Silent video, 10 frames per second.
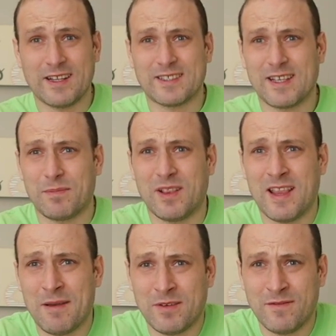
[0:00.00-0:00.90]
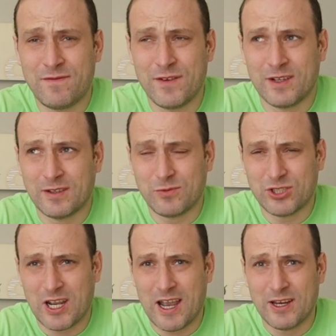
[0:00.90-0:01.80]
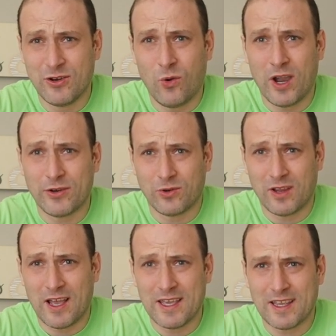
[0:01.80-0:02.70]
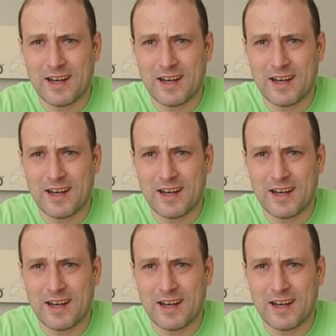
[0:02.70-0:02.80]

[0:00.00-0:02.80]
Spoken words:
except lemon filled, which I know I don't like.